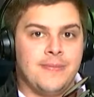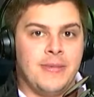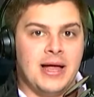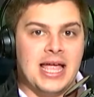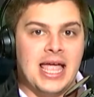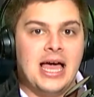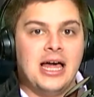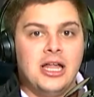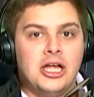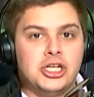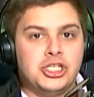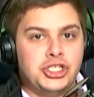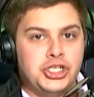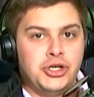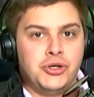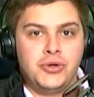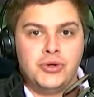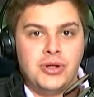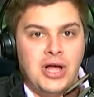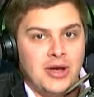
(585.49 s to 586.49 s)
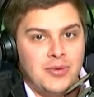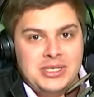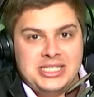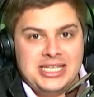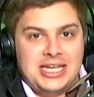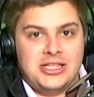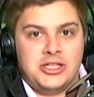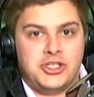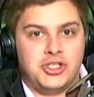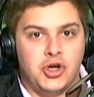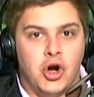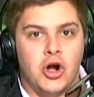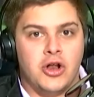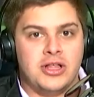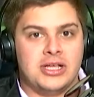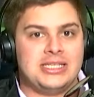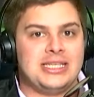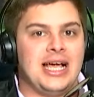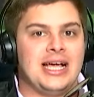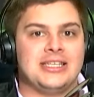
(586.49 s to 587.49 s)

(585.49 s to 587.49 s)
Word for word: Like LSU, like we said at the start of this,